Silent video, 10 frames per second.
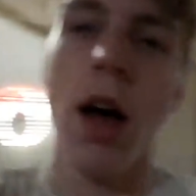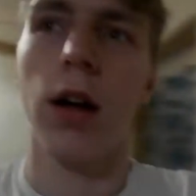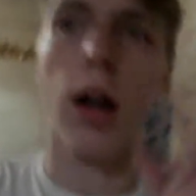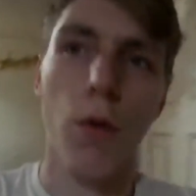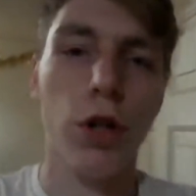I'm
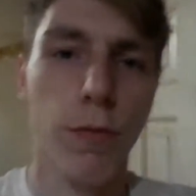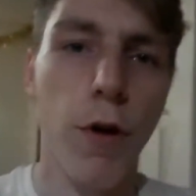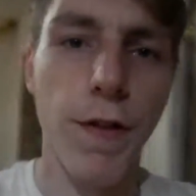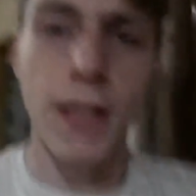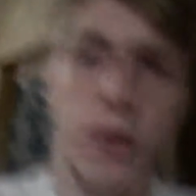going to watch the
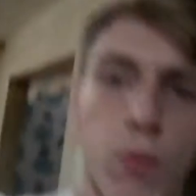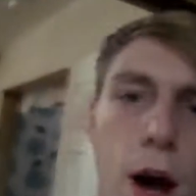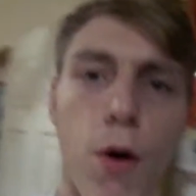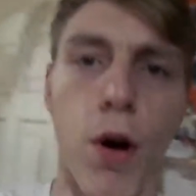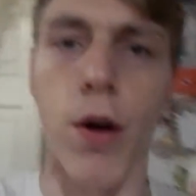movies as
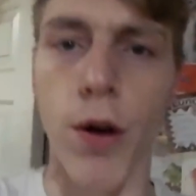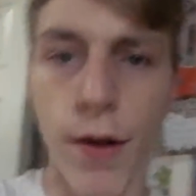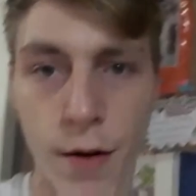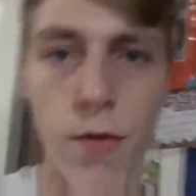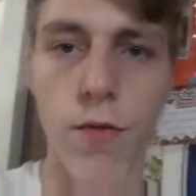well,
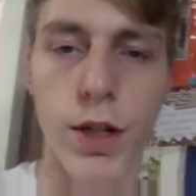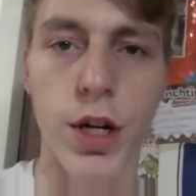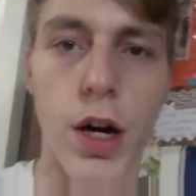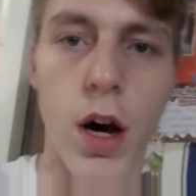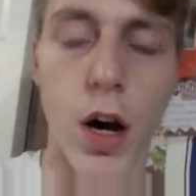which
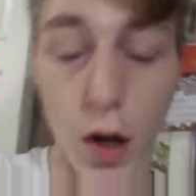are